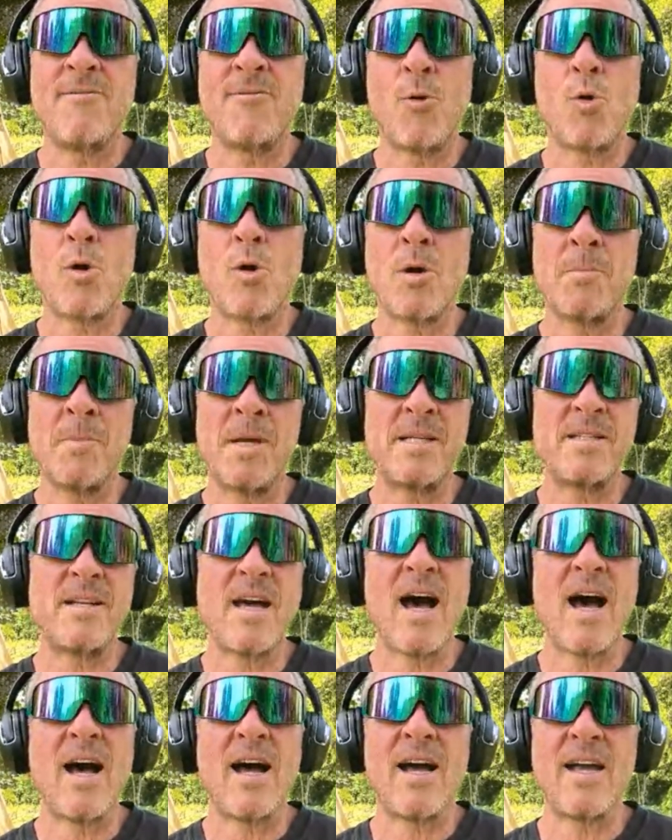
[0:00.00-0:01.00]
form and
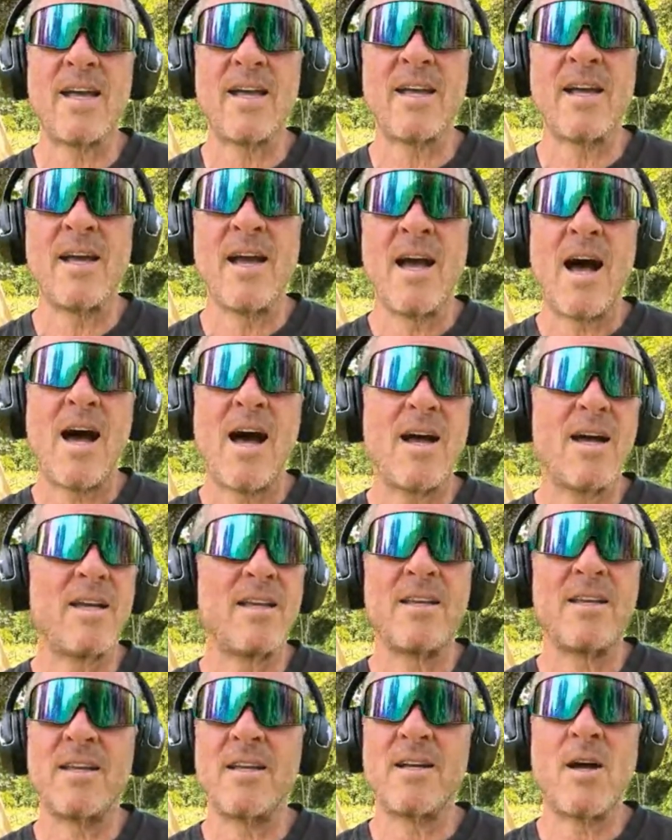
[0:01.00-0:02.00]
die,
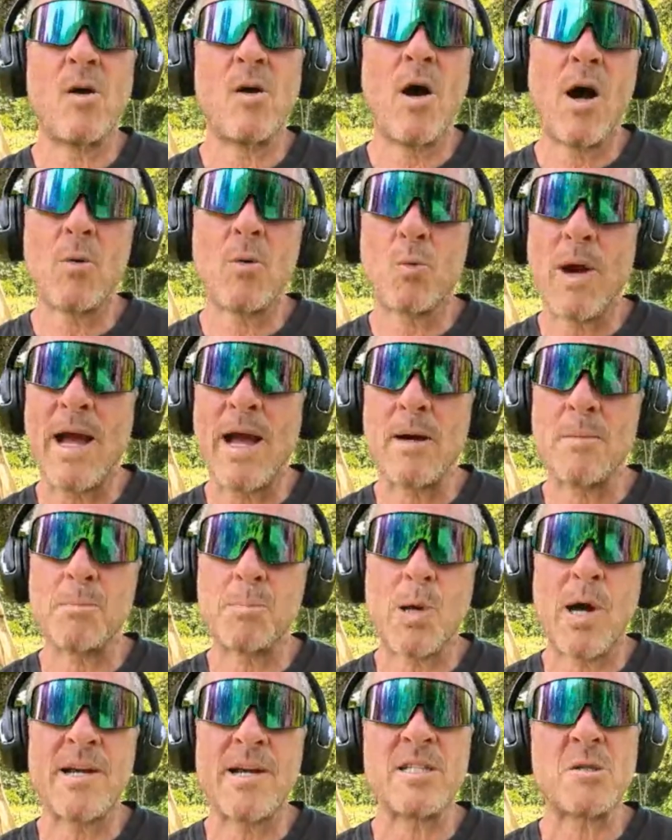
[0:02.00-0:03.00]
around
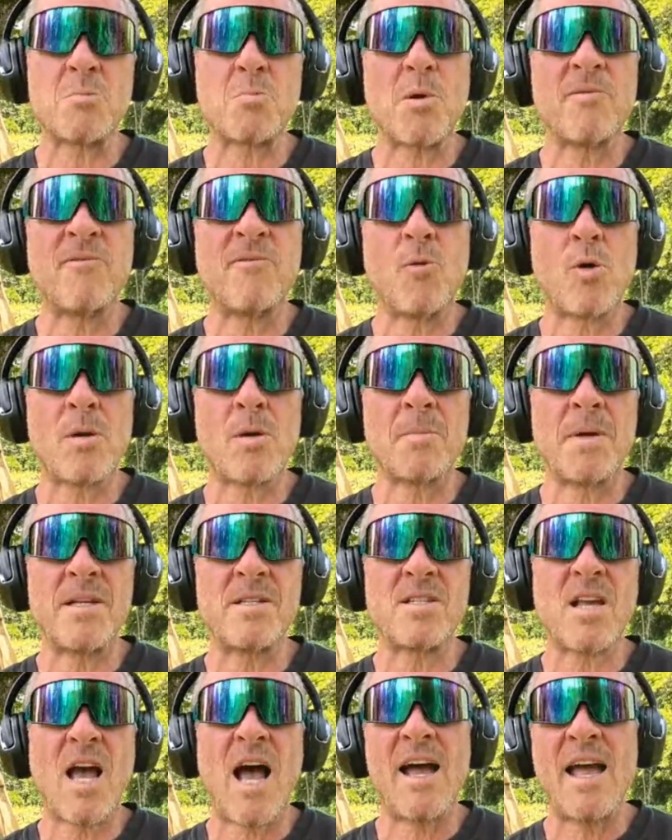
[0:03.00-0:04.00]
price
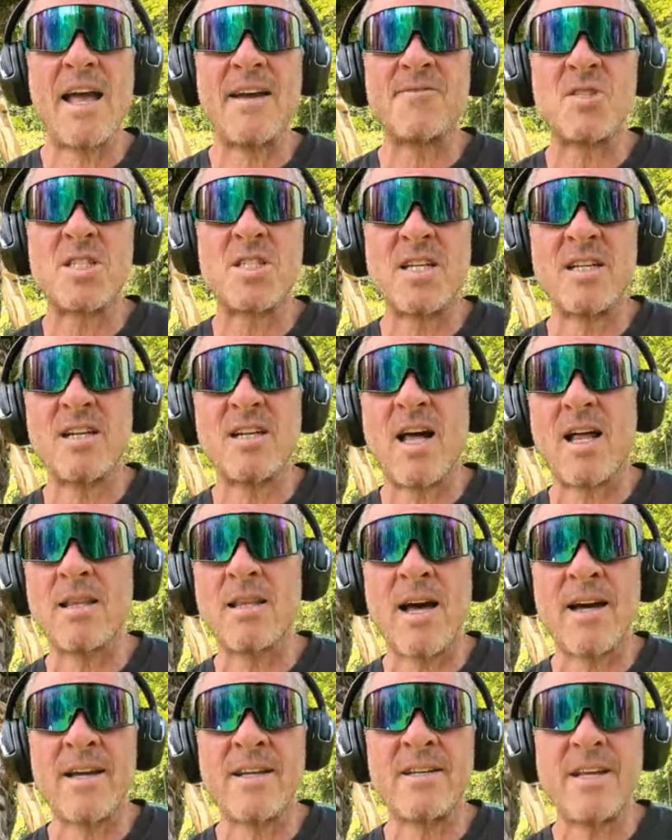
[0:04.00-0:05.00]
performance. I have seen
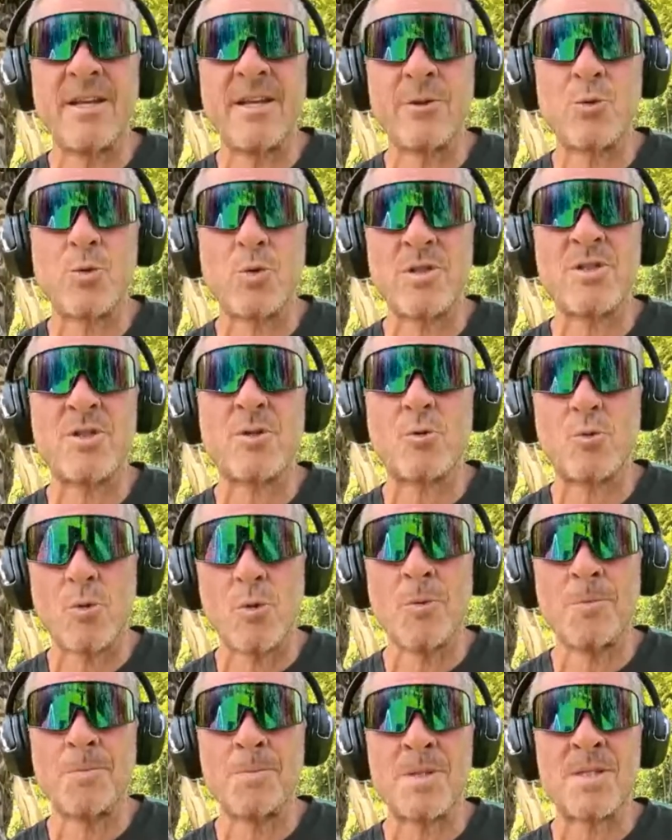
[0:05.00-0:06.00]
aligned interest
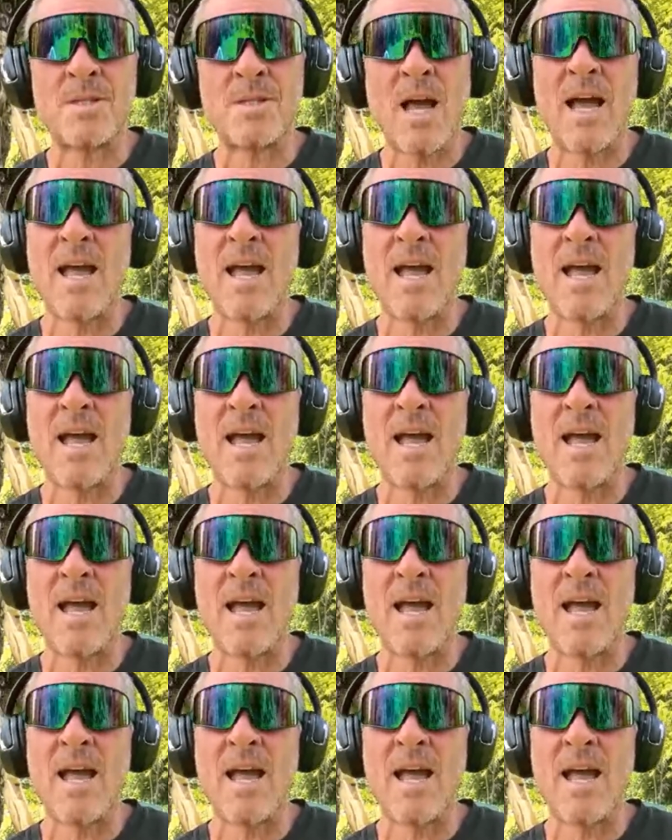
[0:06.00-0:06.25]
groups.